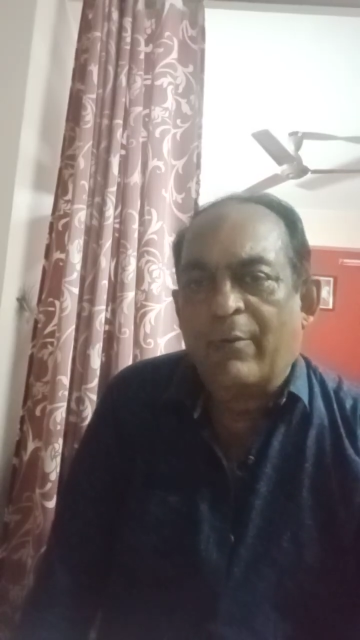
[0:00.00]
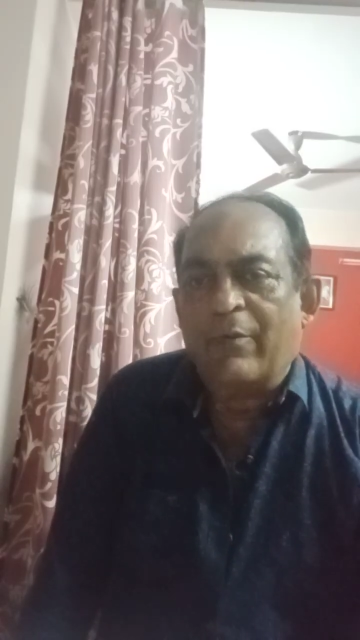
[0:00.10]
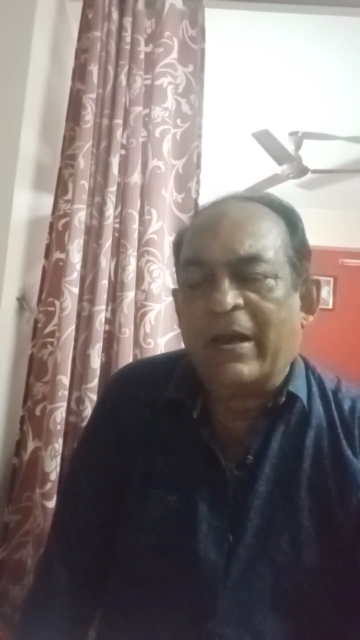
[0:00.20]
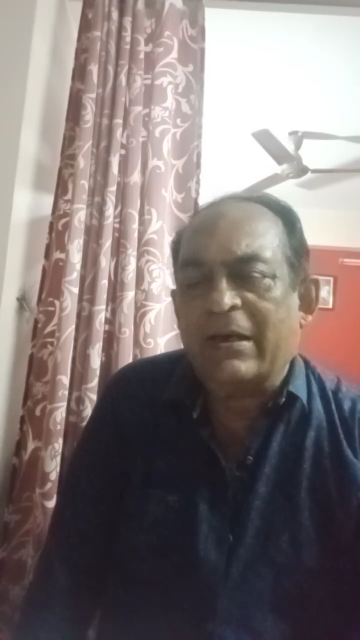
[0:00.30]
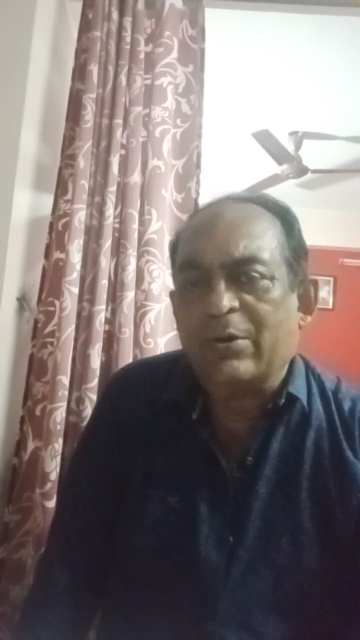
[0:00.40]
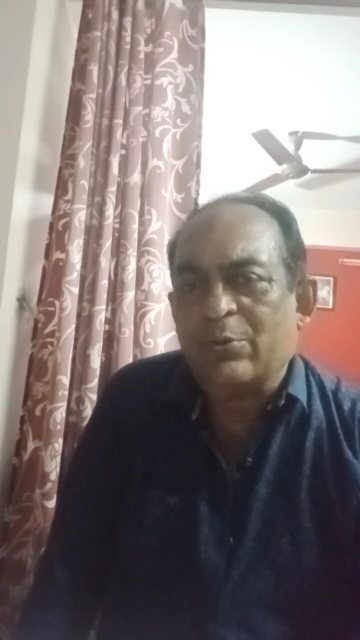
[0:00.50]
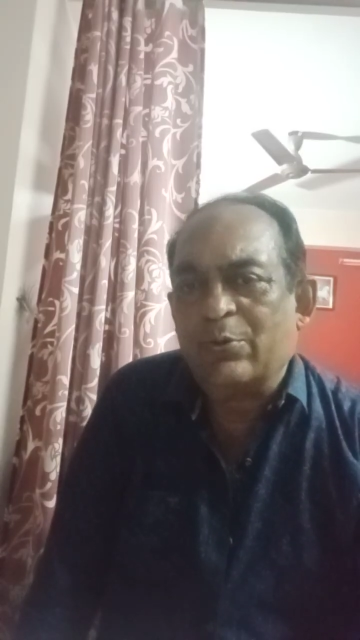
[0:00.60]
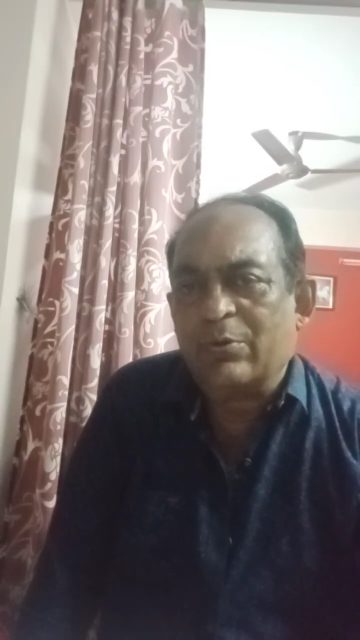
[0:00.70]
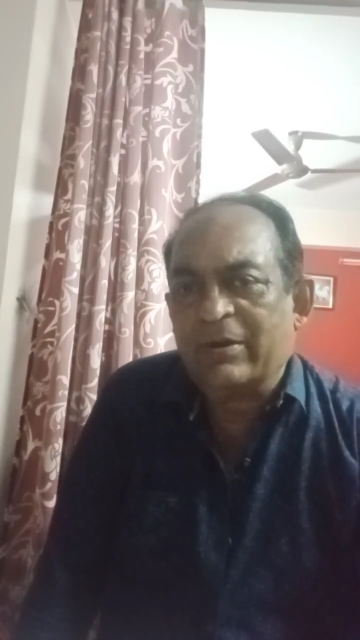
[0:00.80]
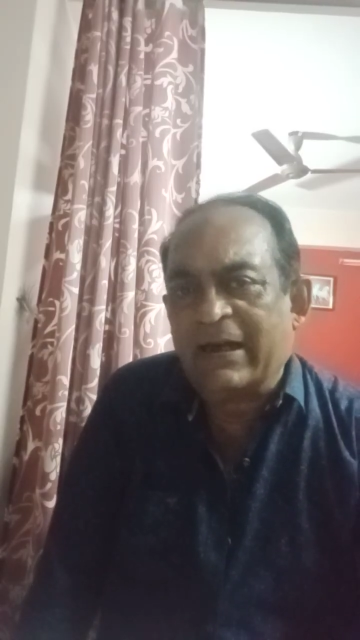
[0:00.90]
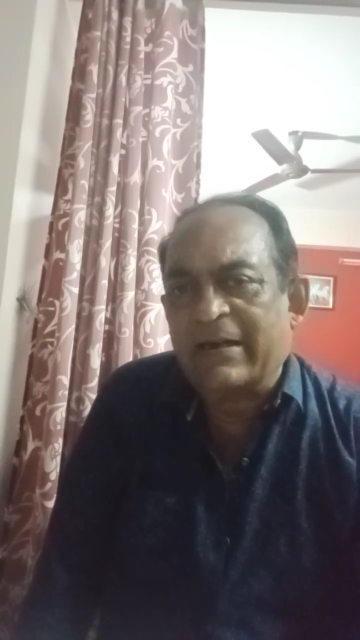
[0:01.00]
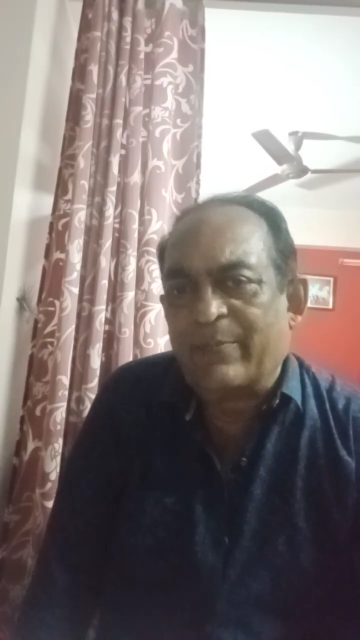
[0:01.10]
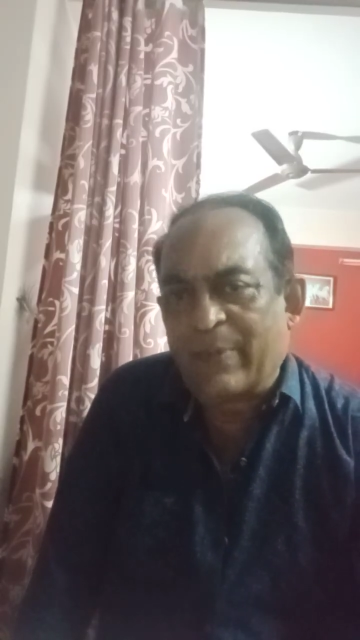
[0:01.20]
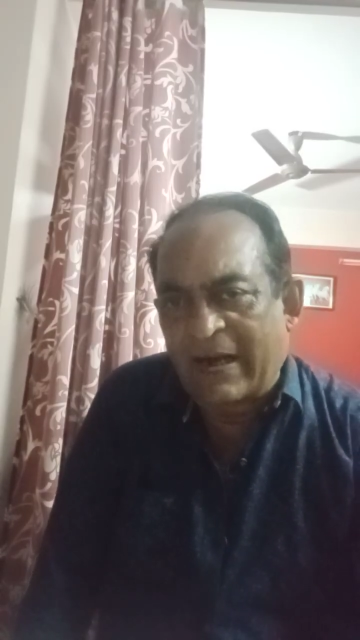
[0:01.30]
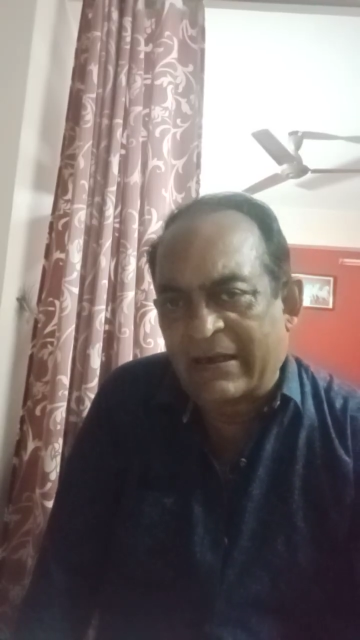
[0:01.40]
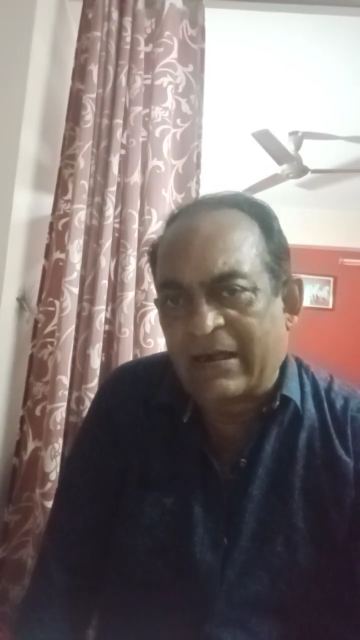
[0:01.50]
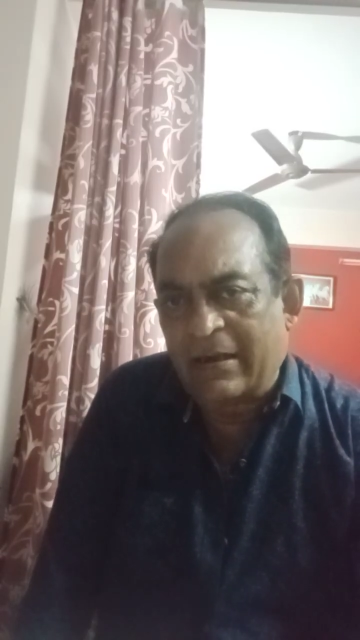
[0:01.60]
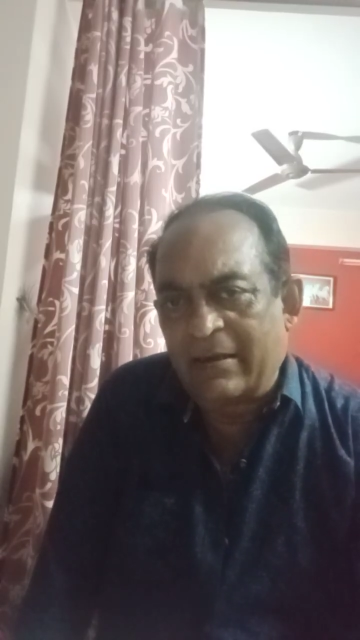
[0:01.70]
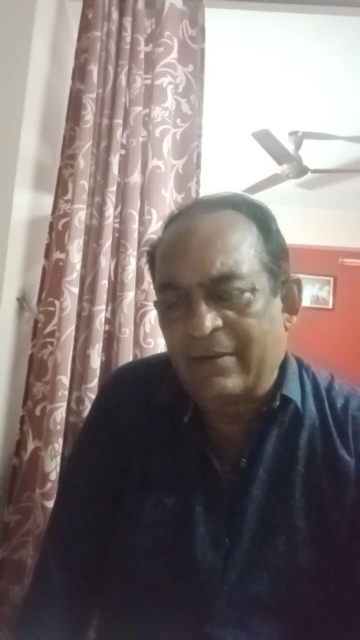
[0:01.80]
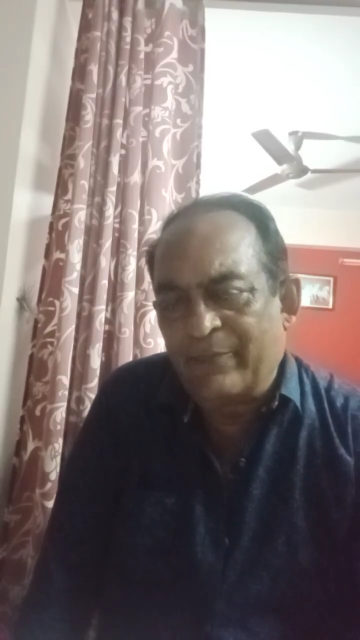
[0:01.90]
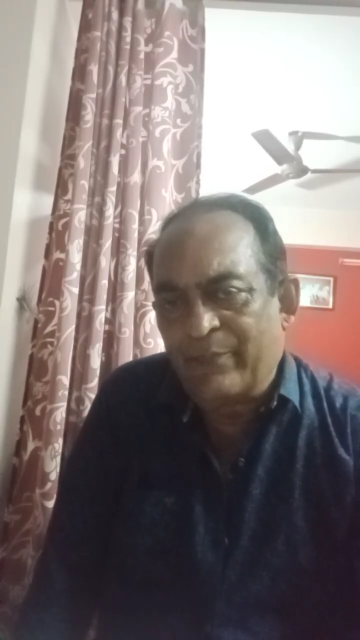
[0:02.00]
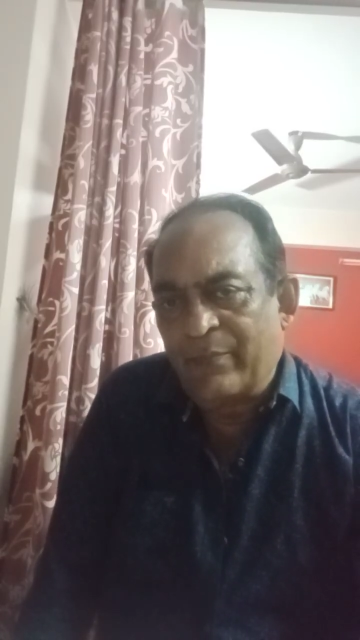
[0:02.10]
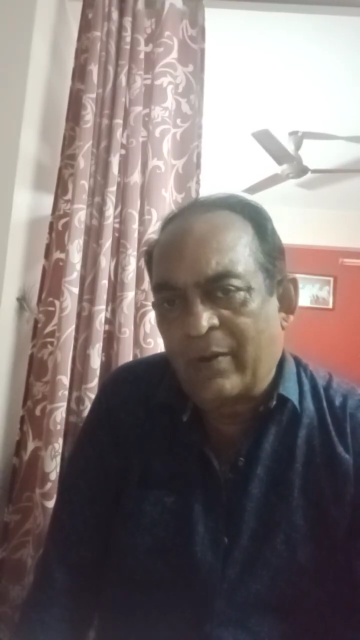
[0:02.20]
When you get a pattern,